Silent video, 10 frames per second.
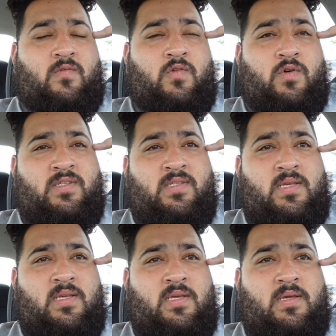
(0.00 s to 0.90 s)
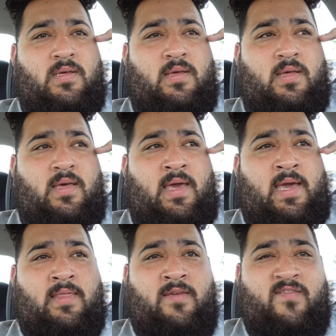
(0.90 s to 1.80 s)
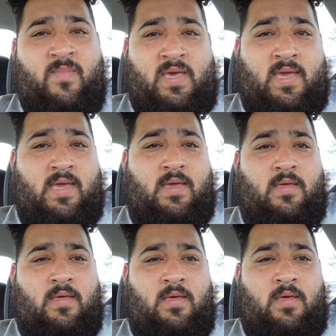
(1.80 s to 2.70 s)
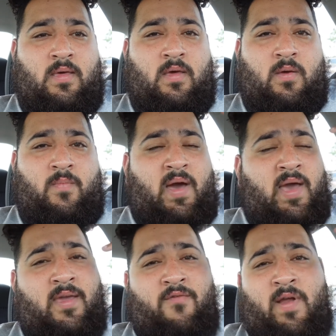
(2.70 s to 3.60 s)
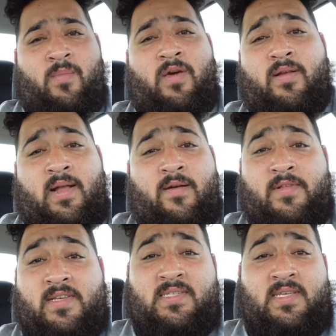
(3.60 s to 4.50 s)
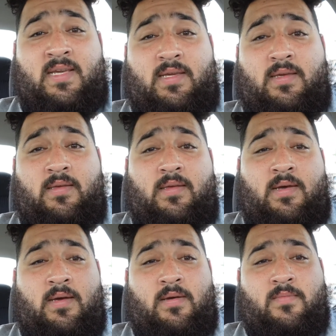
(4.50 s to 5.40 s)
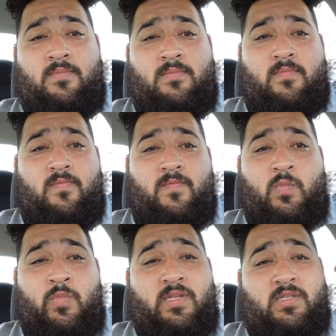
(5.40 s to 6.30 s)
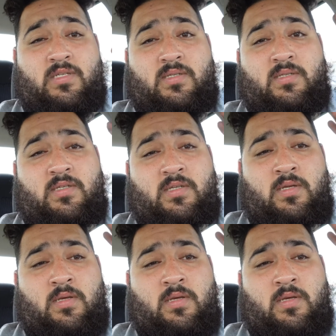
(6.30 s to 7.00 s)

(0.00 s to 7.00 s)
Towards the end of May, my grandmother got really sick, which